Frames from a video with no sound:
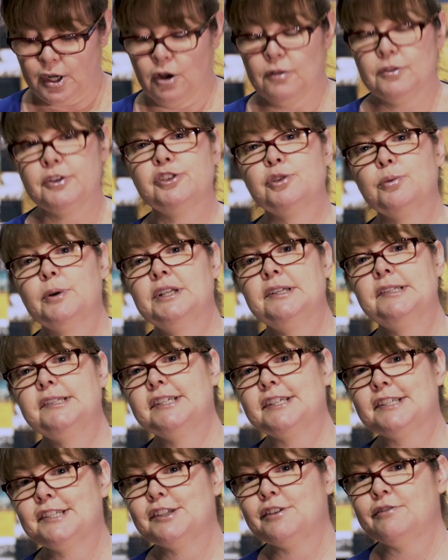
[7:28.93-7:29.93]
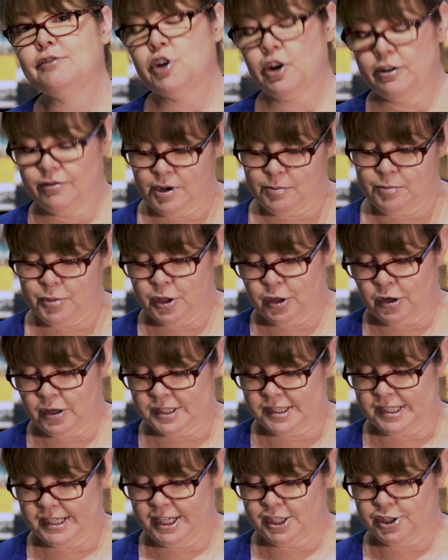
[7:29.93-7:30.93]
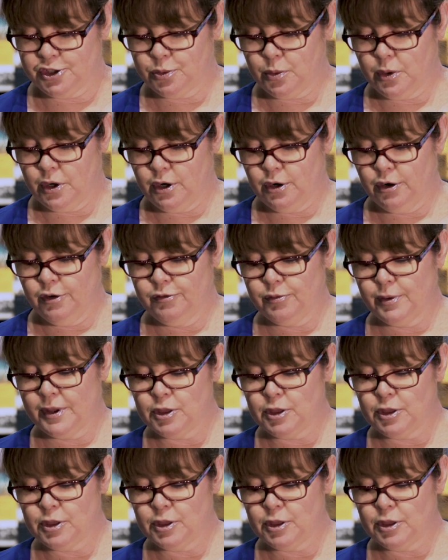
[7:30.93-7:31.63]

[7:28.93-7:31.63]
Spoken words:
on the 26th of November 1912,